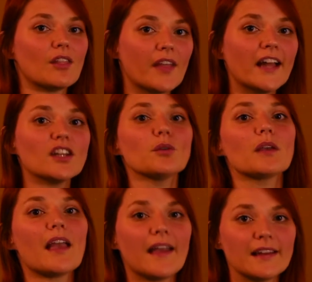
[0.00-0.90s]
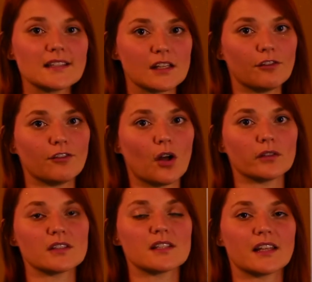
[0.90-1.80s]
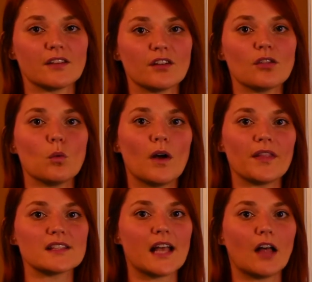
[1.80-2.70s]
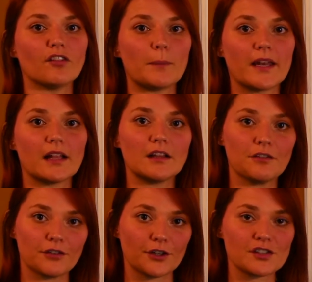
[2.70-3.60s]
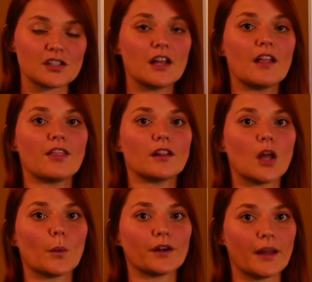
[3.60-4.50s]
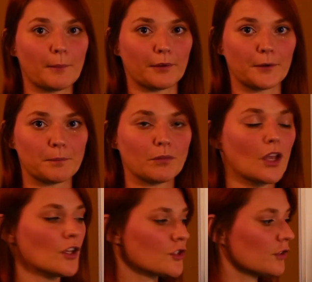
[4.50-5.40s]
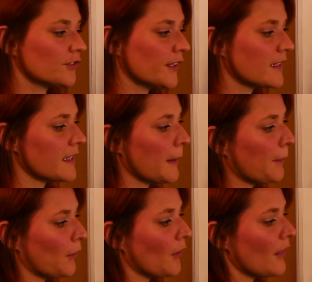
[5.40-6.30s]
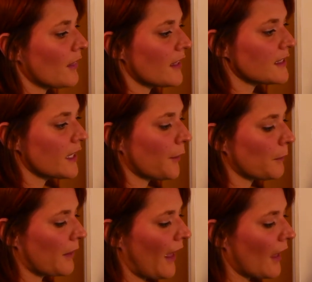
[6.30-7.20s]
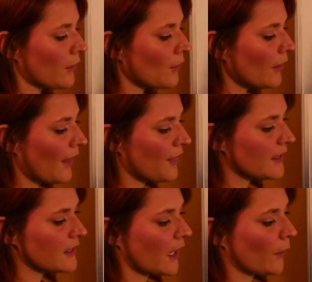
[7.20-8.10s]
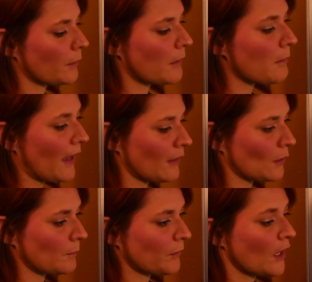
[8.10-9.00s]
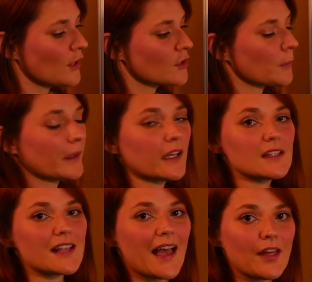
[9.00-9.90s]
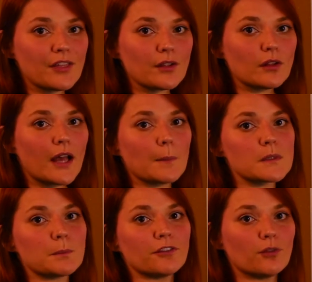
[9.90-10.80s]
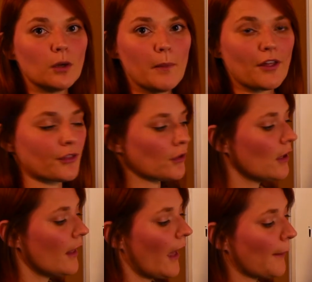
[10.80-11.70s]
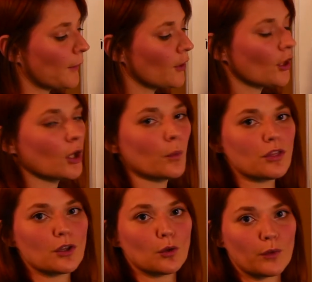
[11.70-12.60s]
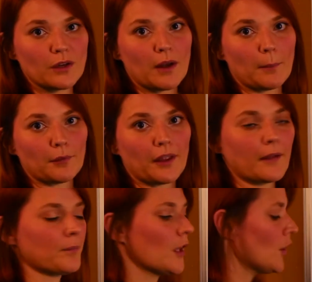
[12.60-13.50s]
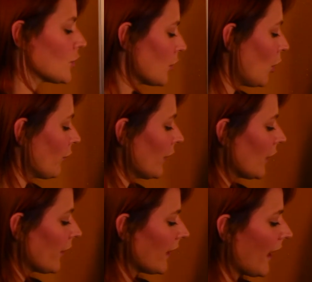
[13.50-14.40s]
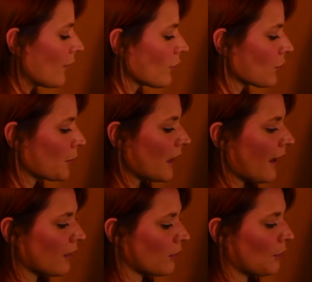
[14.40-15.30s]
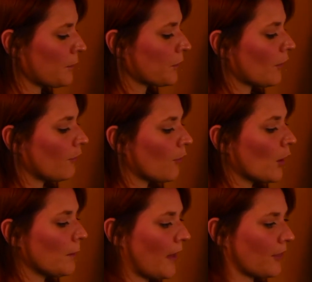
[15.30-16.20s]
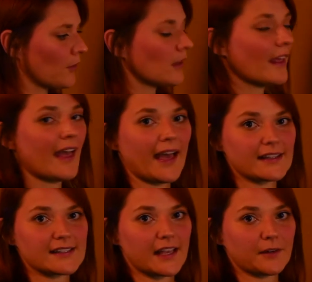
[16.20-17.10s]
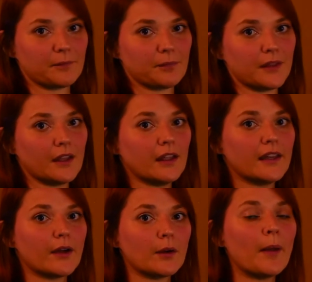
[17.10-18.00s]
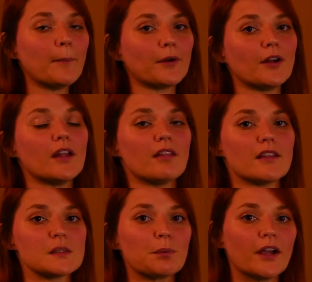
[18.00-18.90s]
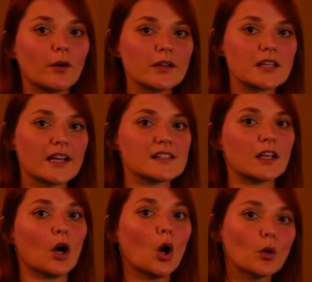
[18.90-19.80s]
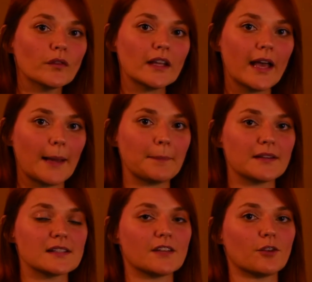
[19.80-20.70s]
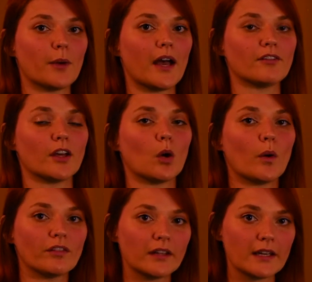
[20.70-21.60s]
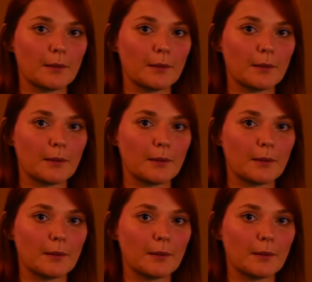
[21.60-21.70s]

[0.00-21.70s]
then you can default to giving the one that's alphabetically first the lower number. So for example, this here would be ethyl and this here would be methyl. So because ethyl comes before methyl, I'm gonna go with the green numbering. So over here I'd have three ethyl, four methyl hexane. Now remember, this prioritizing only happens if you have equivalent